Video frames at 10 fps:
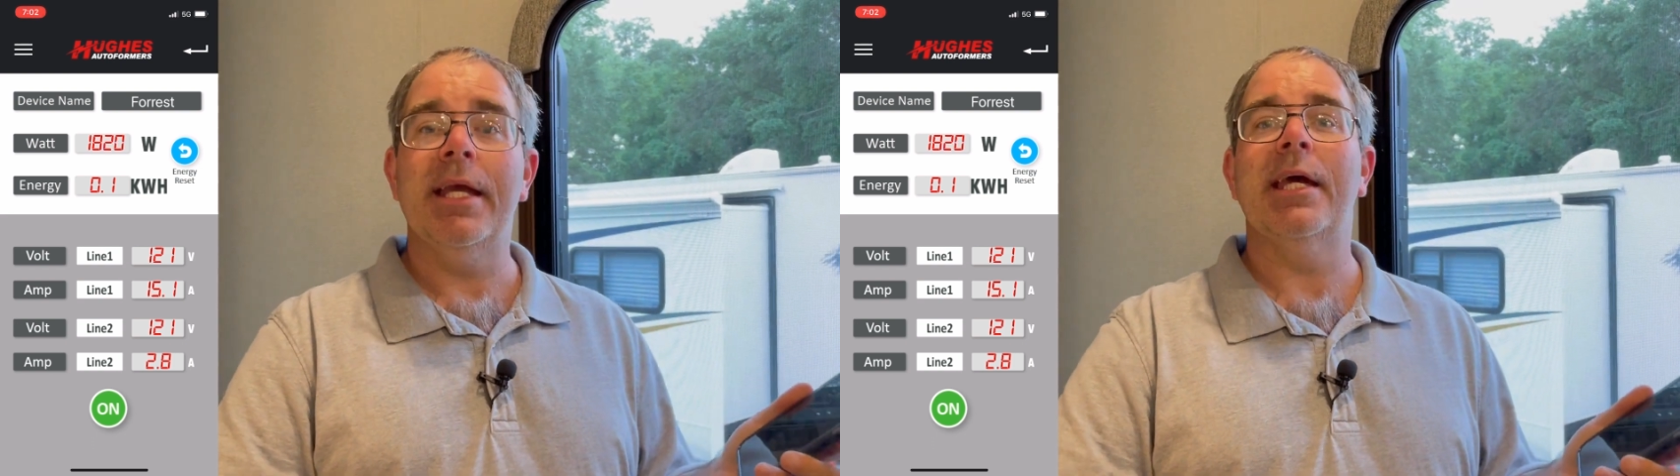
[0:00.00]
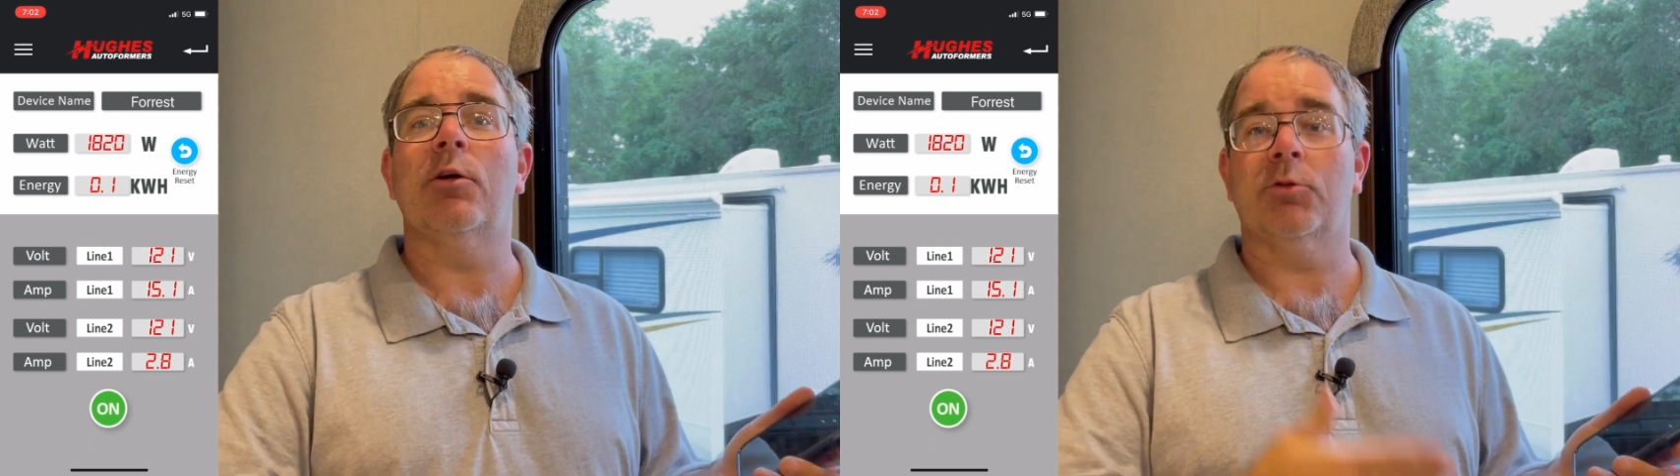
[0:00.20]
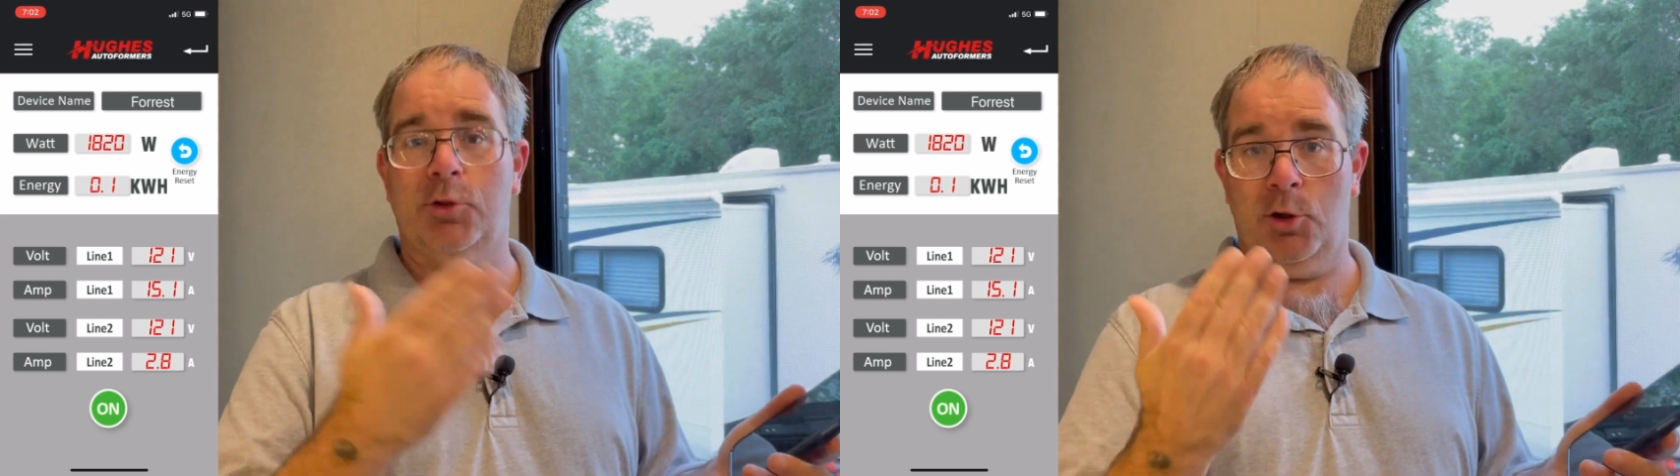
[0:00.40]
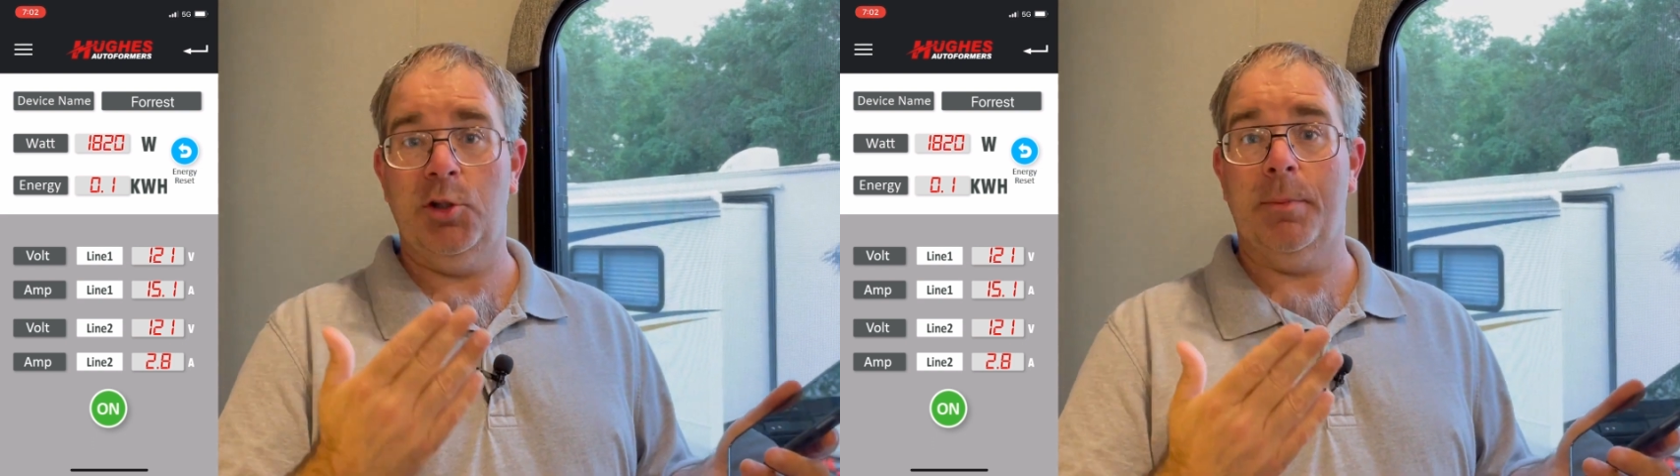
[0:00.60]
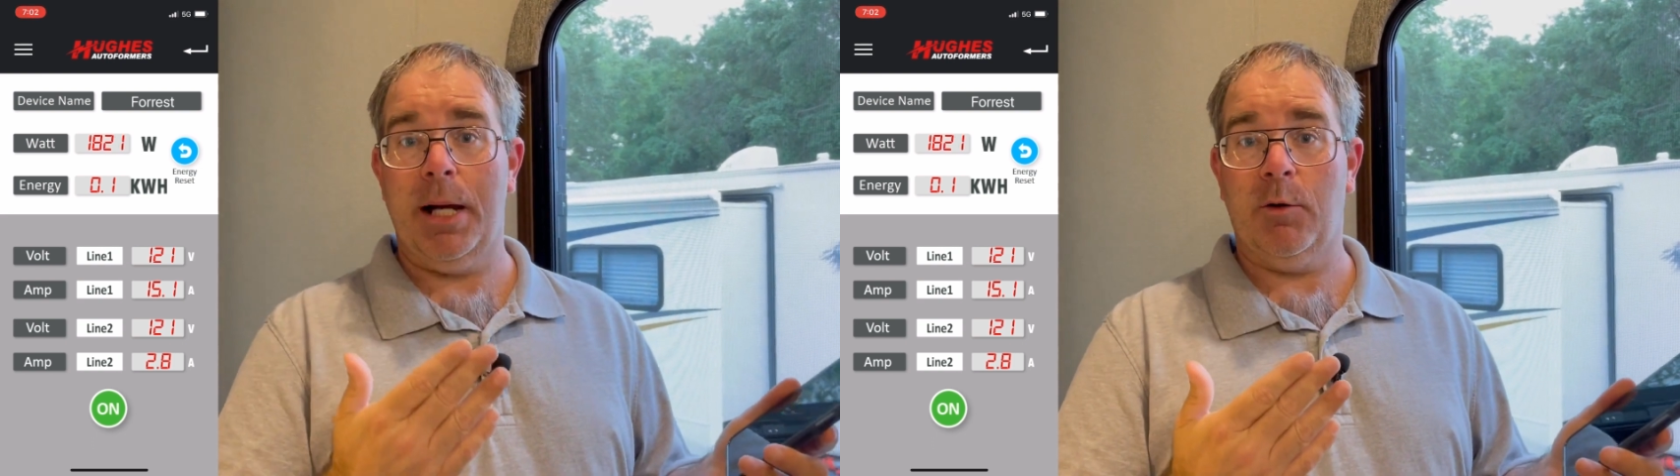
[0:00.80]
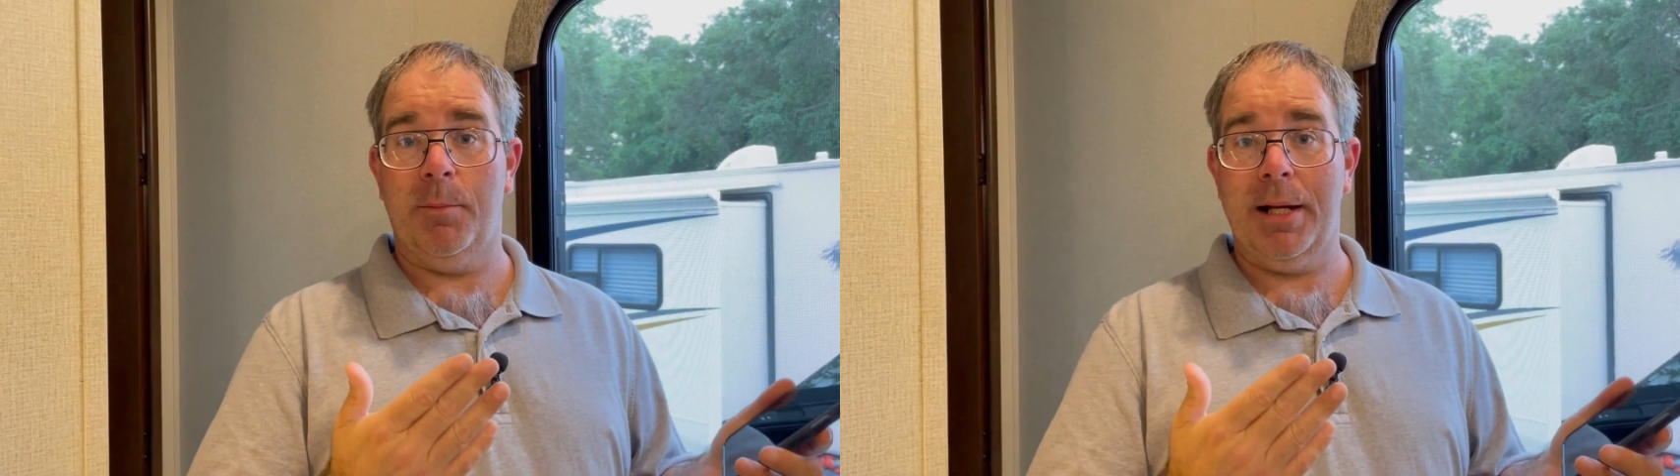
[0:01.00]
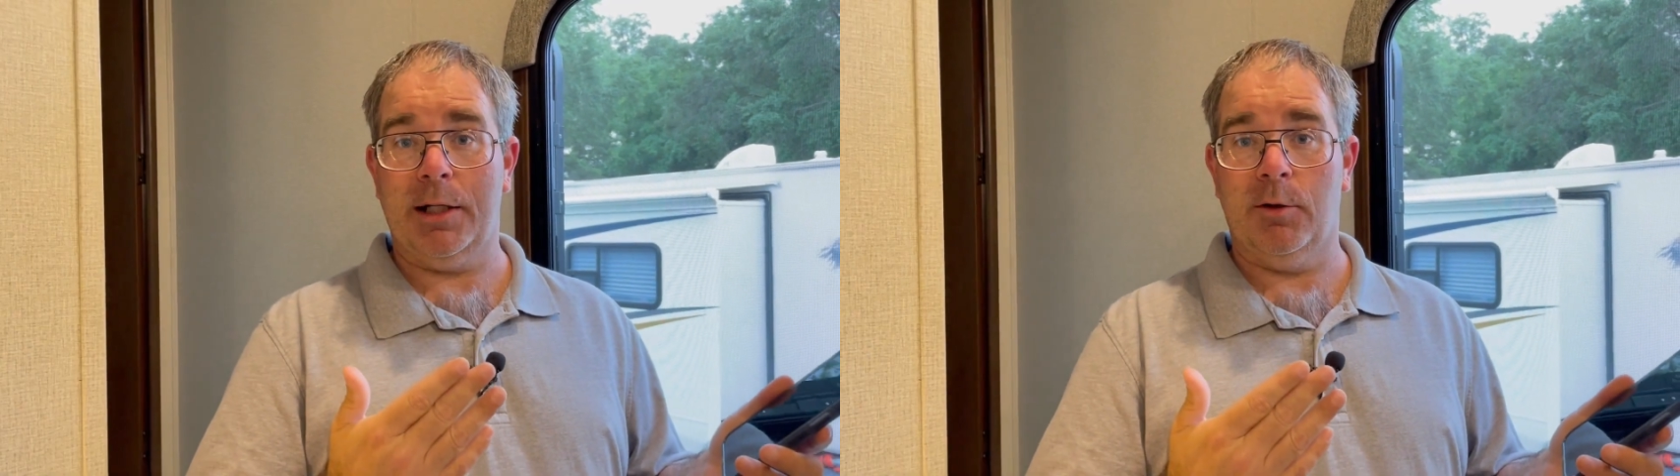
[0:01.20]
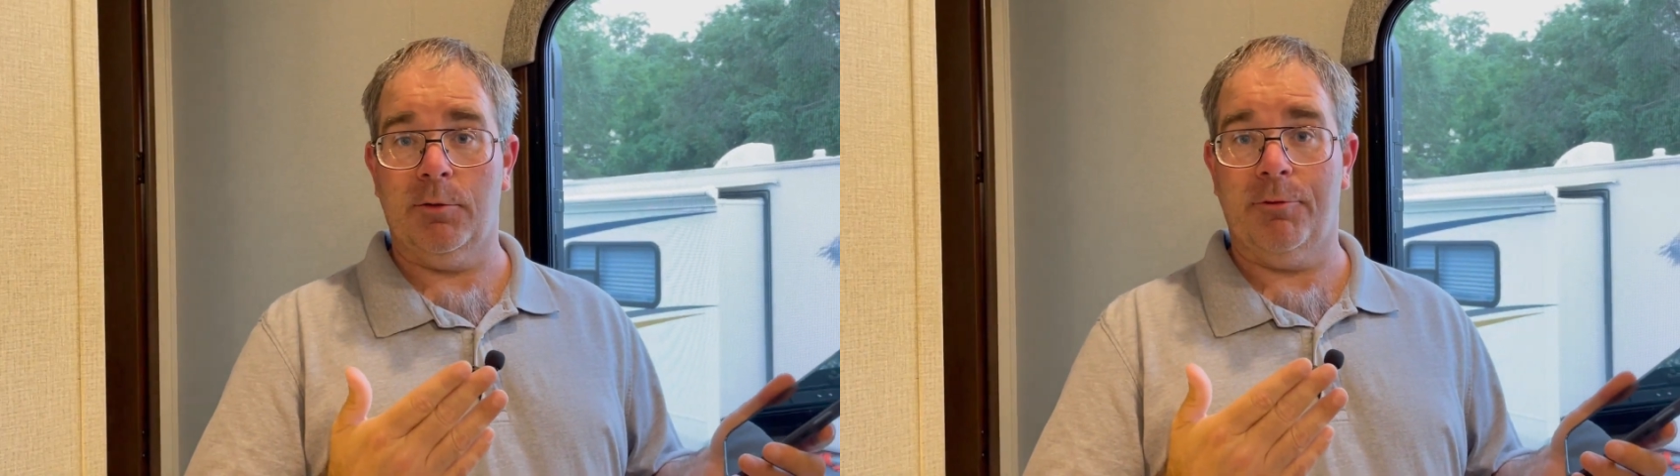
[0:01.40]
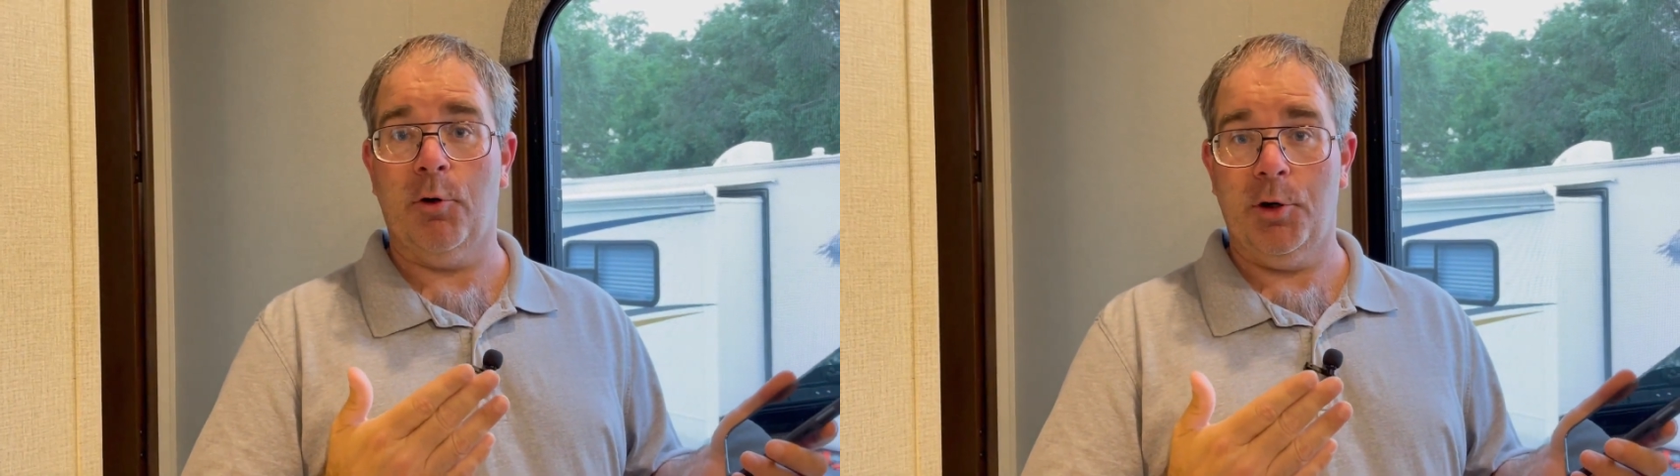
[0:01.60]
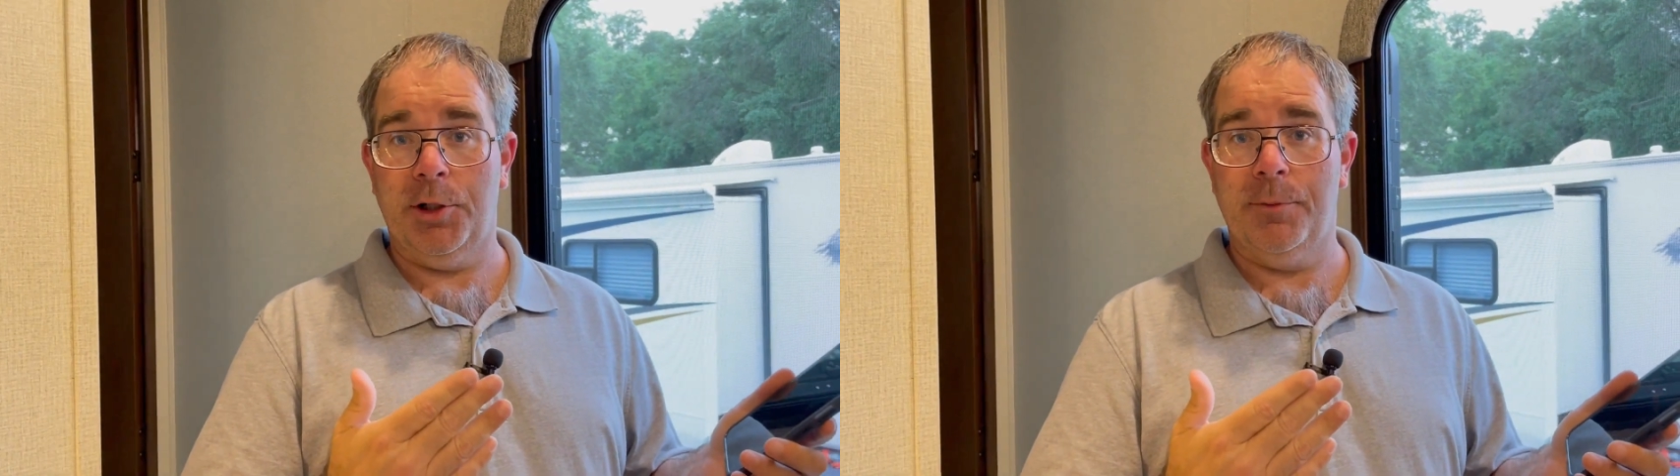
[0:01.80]
it'll turn your power back on
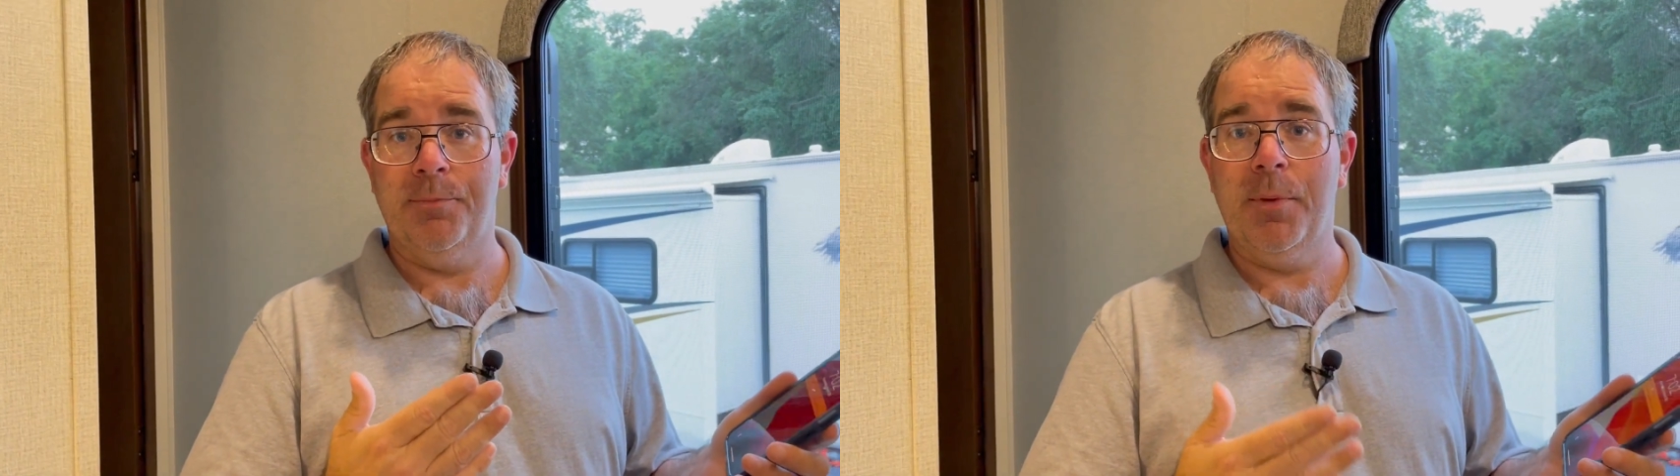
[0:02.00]
for you.